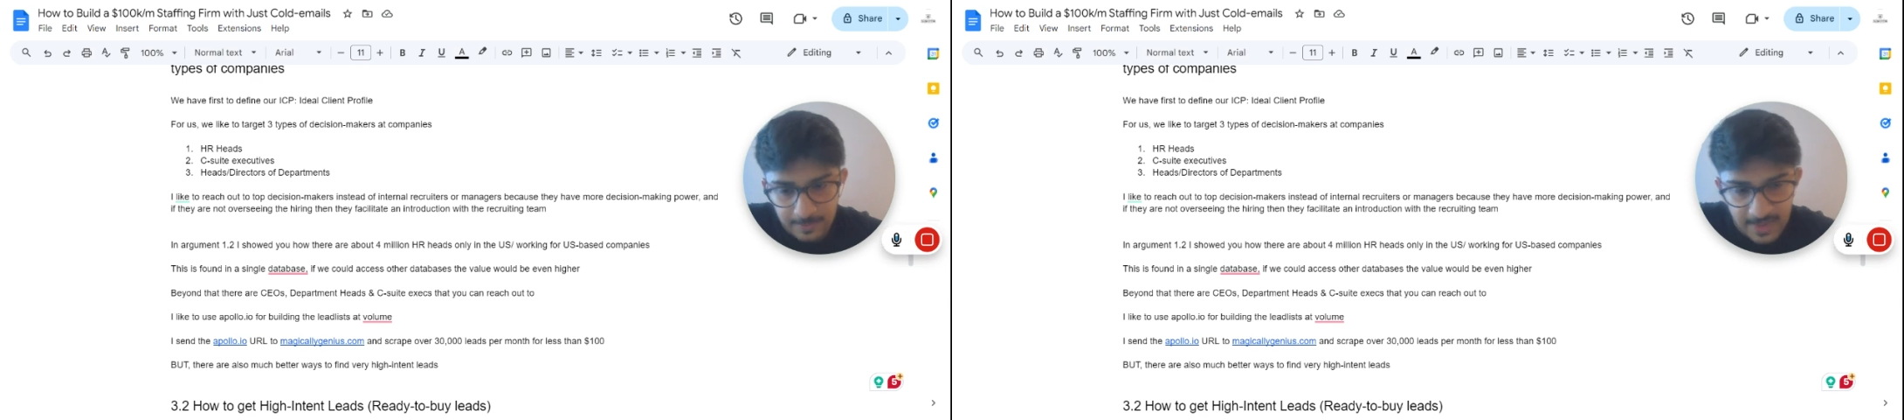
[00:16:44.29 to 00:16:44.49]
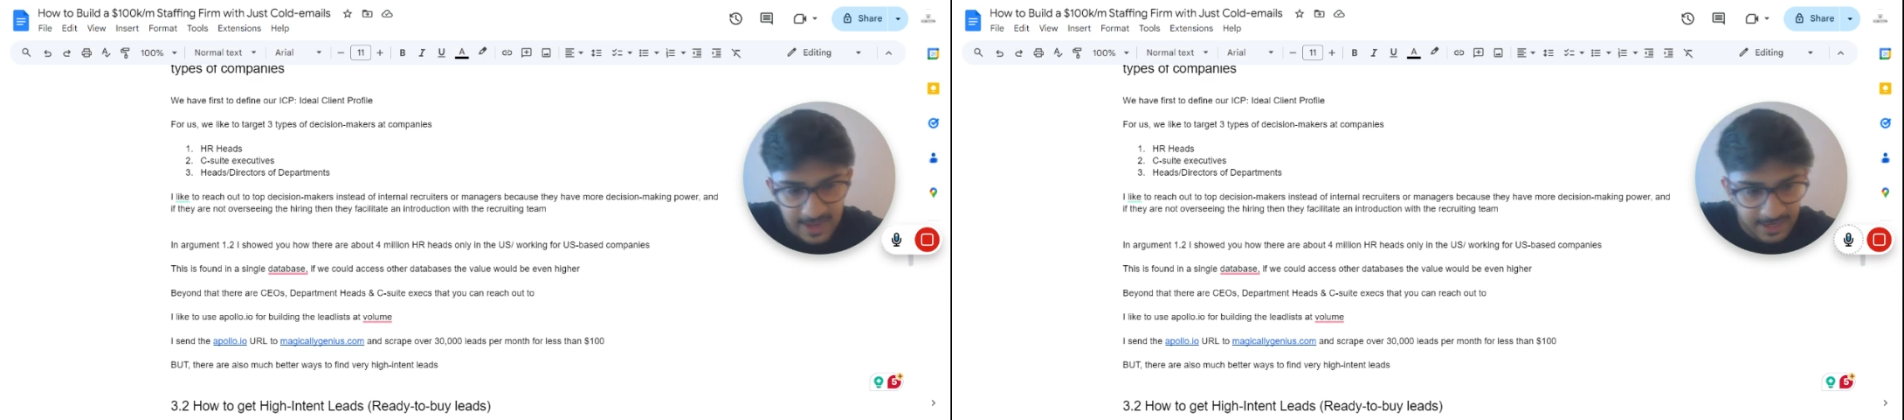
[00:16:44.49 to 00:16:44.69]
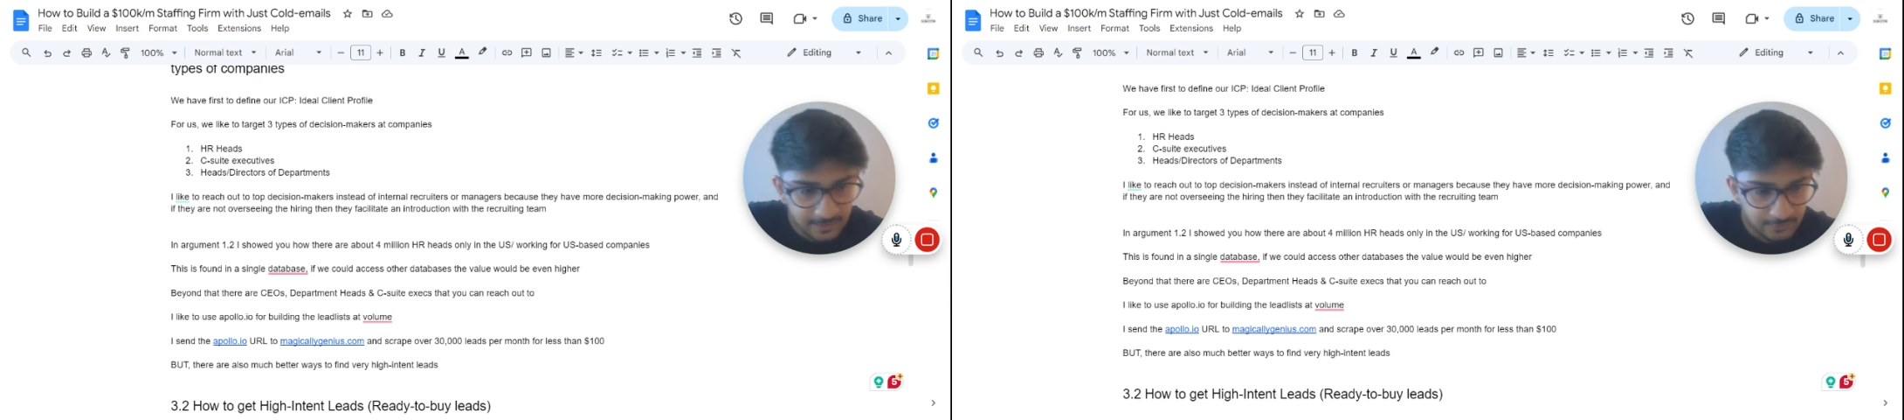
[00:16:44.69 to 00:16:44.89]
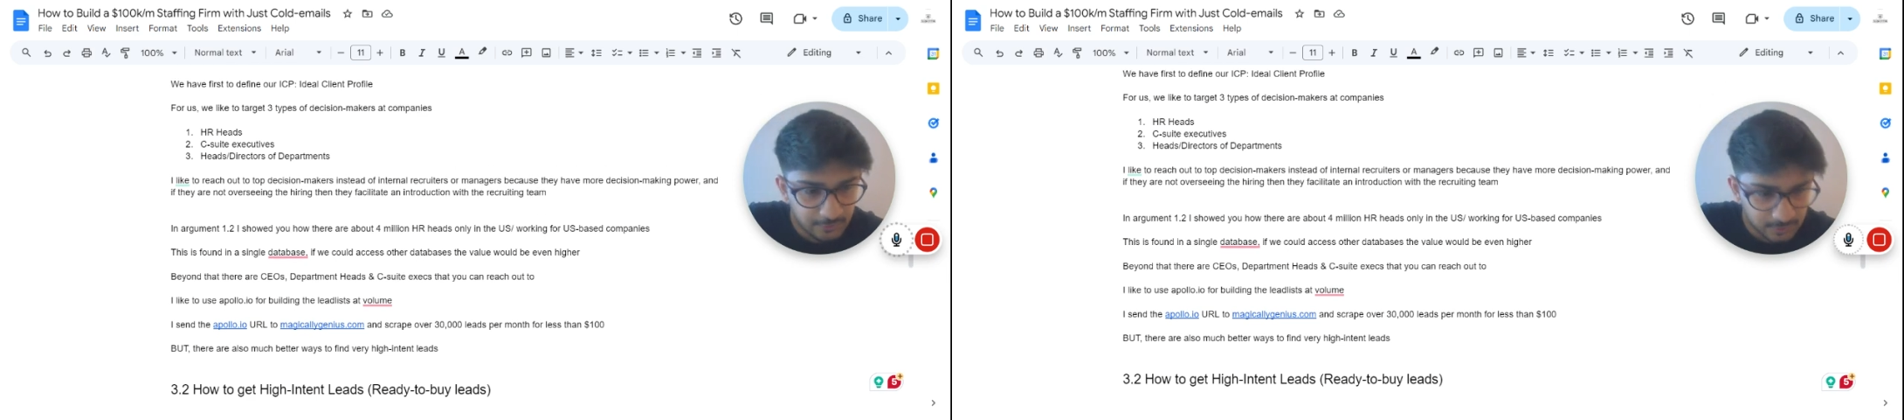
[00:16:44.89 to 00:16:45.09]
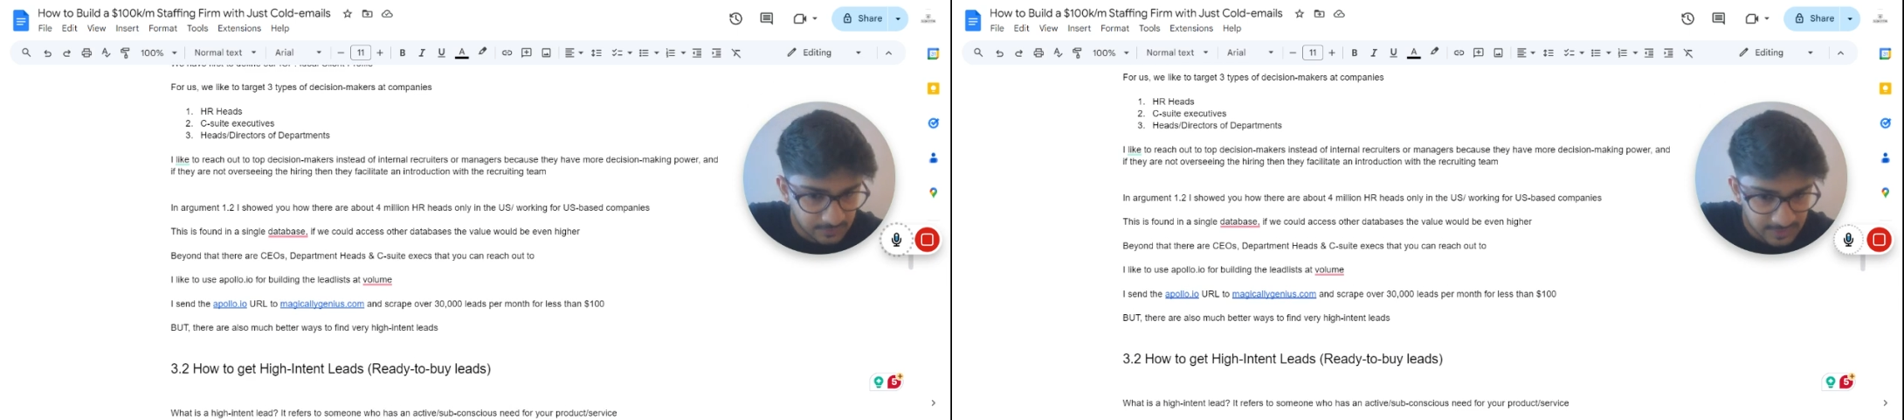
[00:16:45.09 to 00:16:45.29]
back and
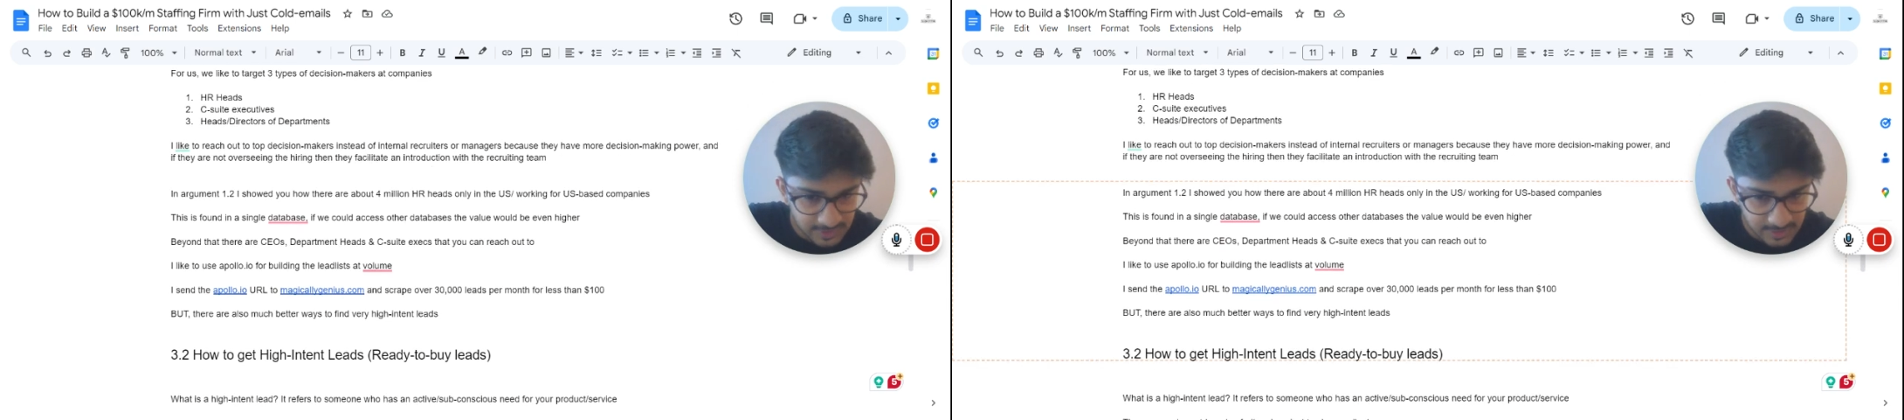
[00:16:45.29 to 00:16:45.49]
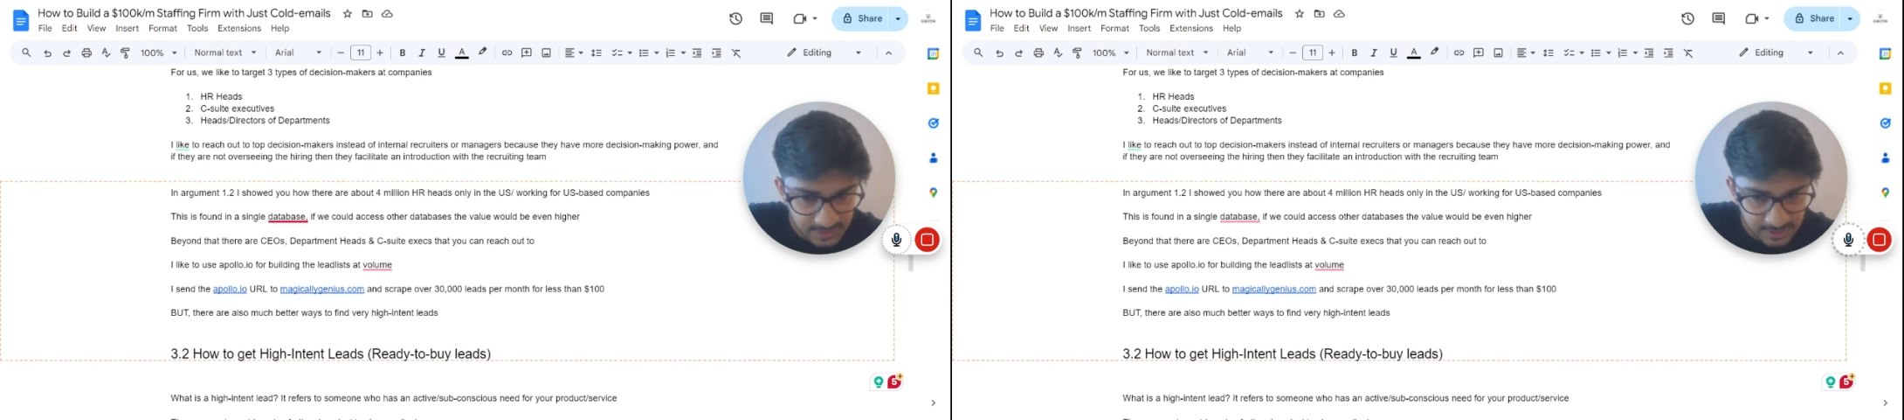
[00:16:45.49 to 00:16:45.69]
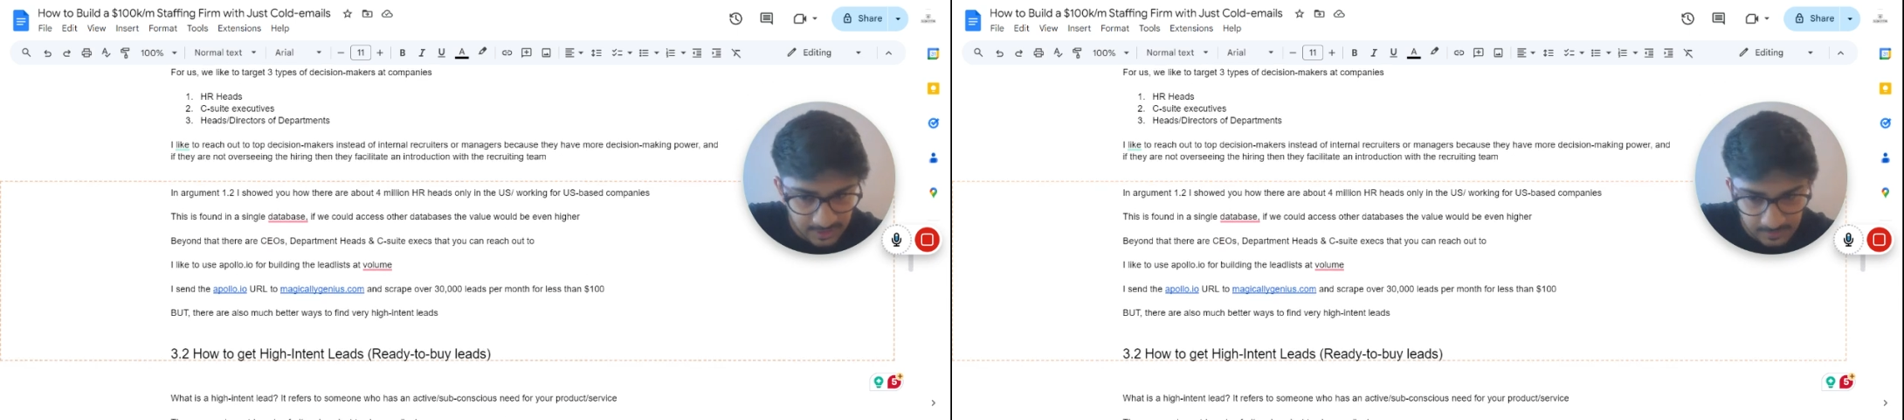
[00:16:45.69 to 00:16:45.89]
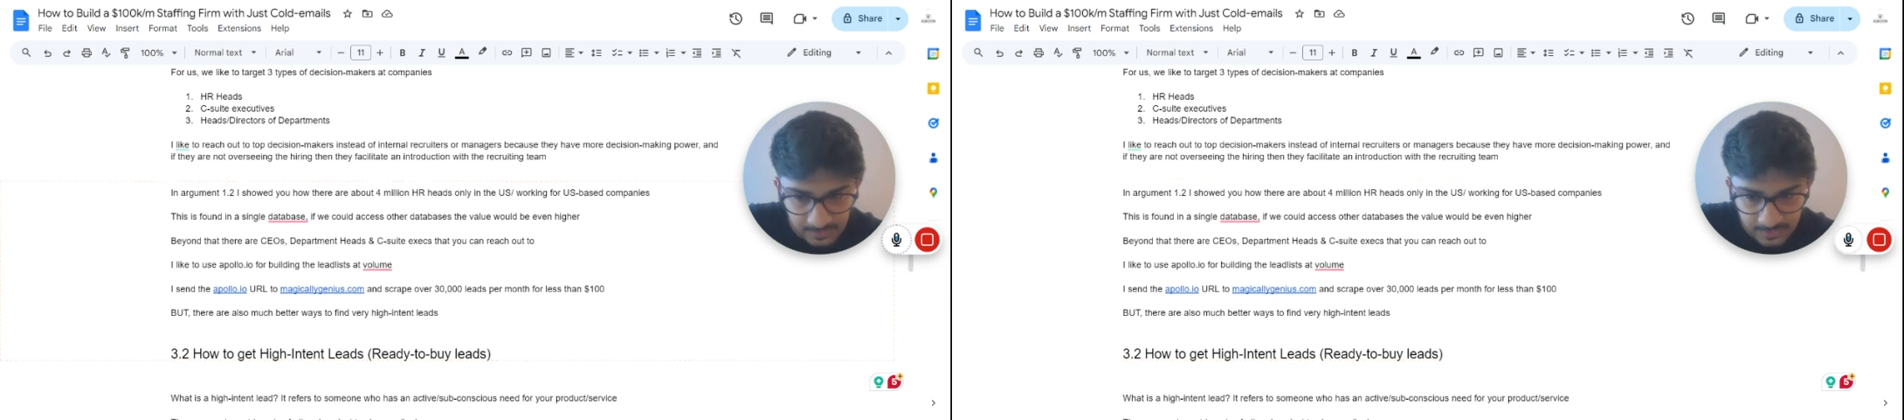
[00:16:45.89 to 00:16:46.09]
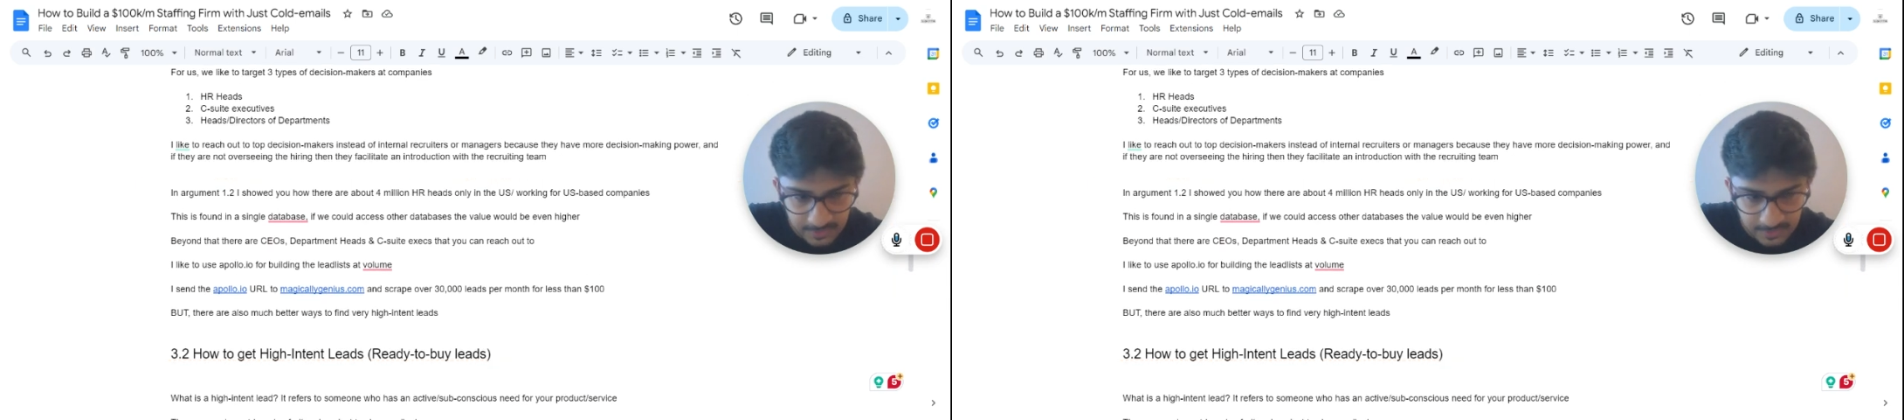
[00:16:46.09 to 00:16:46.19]
forth within their team.